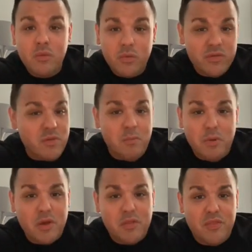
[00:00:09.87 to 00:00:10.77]
was a
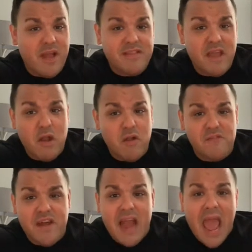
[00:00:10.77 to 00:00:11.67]
book that
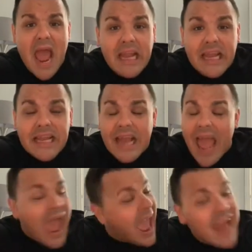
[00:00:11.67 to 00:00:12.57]
terrified any
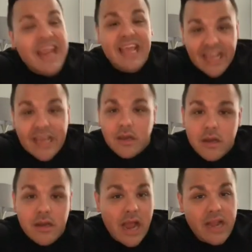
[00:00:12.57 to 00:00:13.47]
any
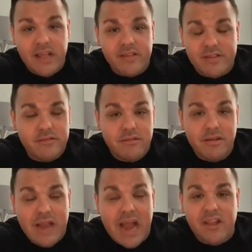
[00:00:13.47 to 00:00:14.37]
90s
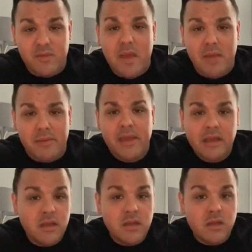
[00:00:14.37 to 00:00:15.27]
90s baby.
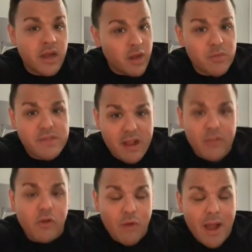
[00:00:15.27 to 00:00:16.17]
I know it scared
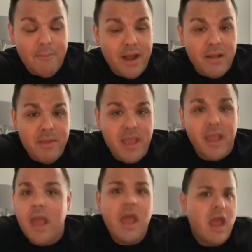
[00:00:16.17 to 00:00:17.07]
the crap out of
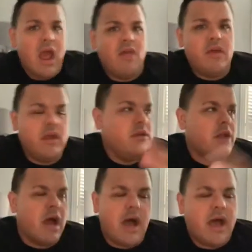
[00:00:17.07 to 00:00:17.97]
me. And
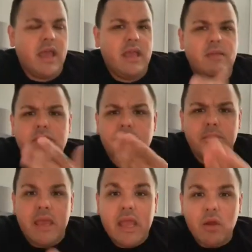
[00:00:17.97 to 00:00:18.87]
then I'm
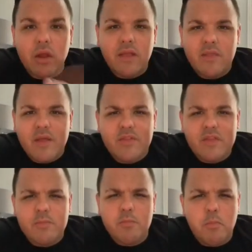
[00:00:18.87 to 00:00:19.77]
hearing that
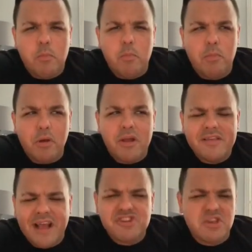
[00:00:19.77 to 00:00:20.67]
this book
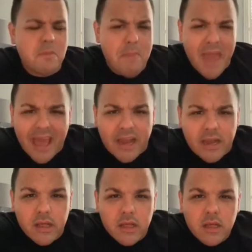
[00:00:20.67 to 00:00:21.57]
is actually
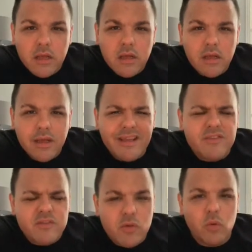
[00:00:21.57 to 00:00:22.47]
banned in
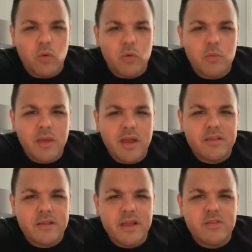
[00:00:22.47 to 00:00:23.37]
schools
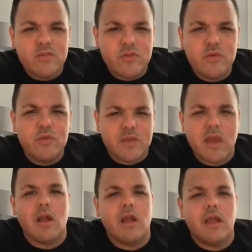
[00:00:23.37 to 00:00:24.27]
because it's too
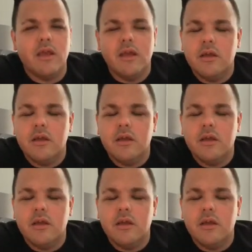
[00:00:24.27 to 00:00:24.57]
scary.